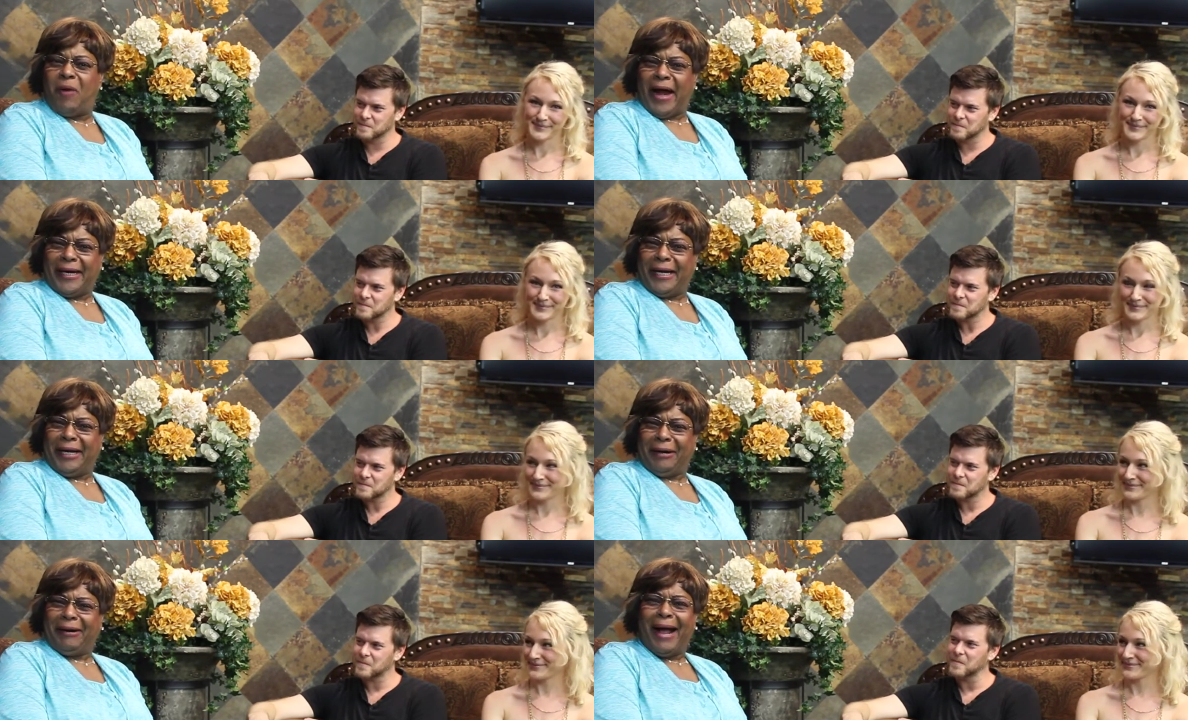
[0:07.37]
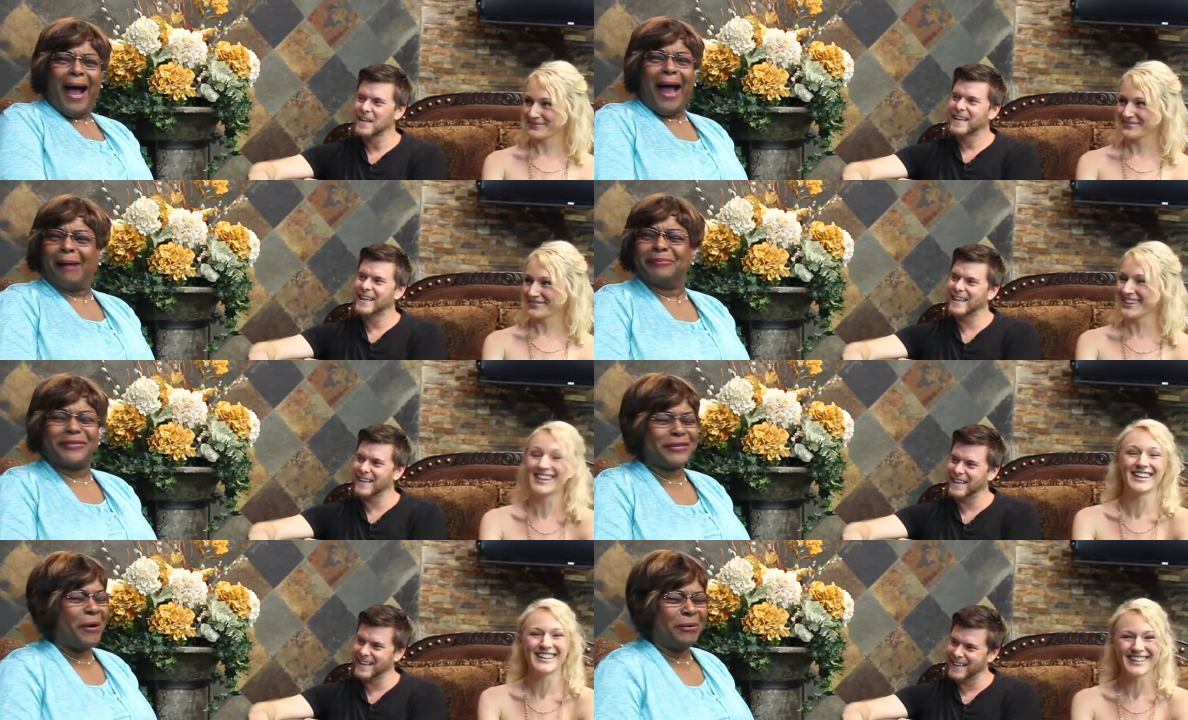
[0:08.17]
Speaker 1: right here. I'm
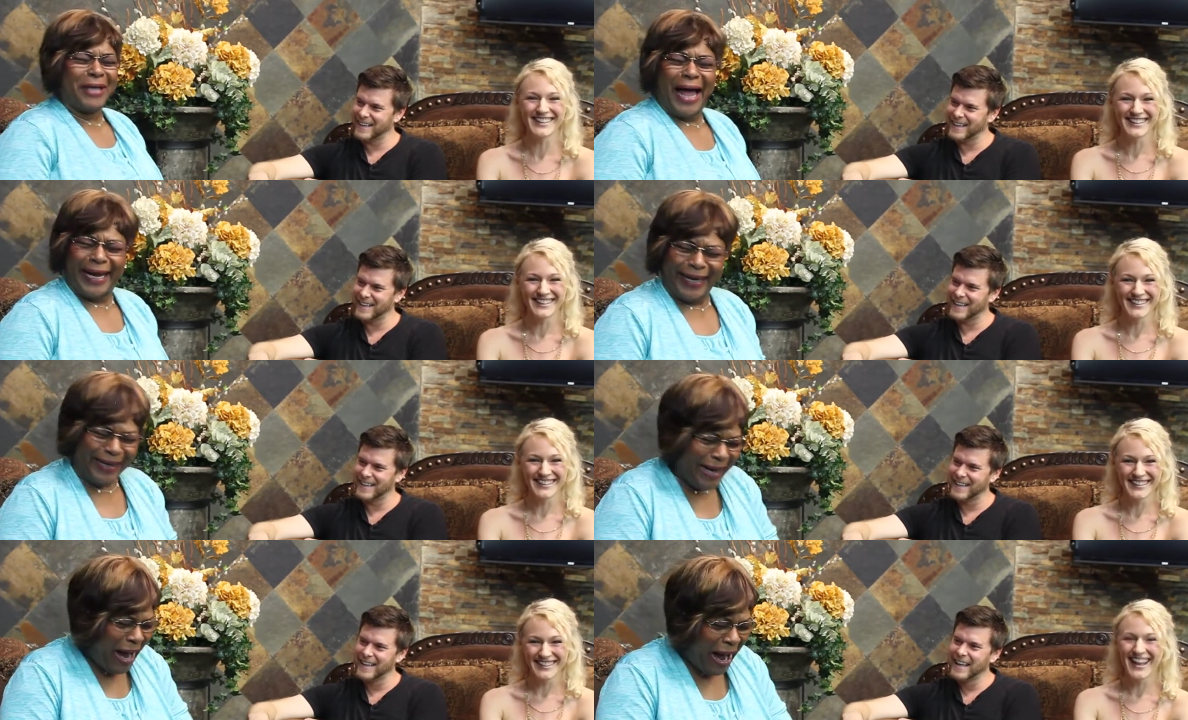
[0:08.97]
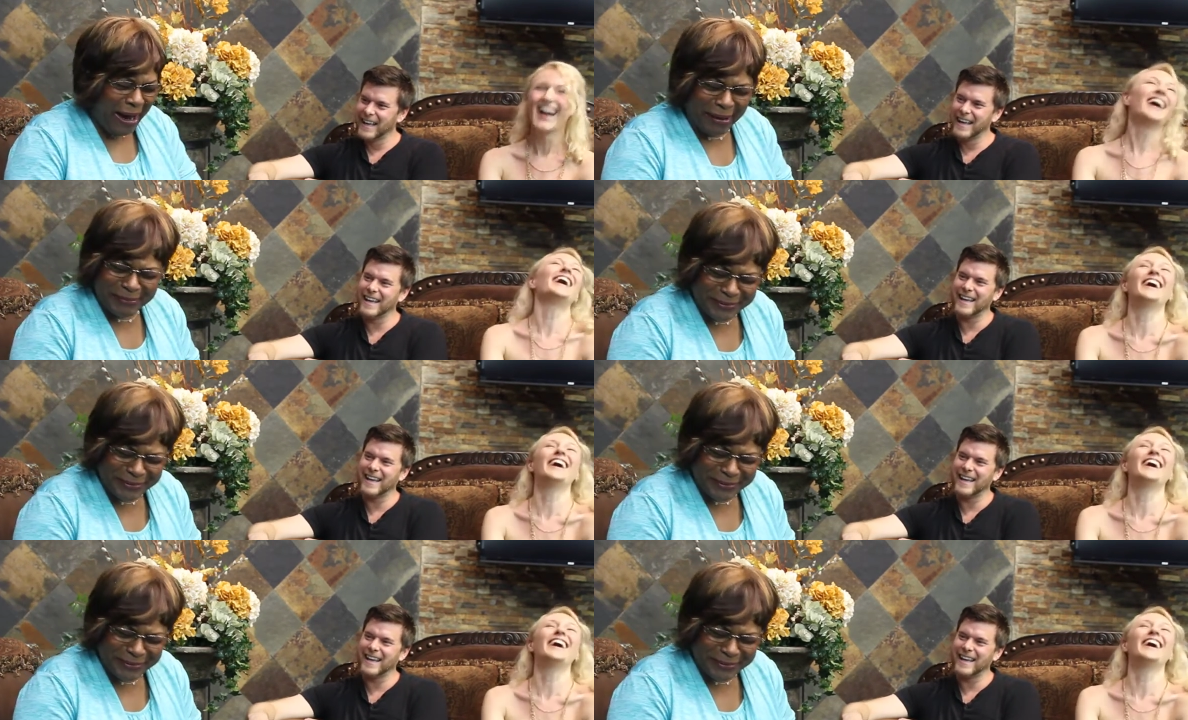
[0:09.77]
so lying. I am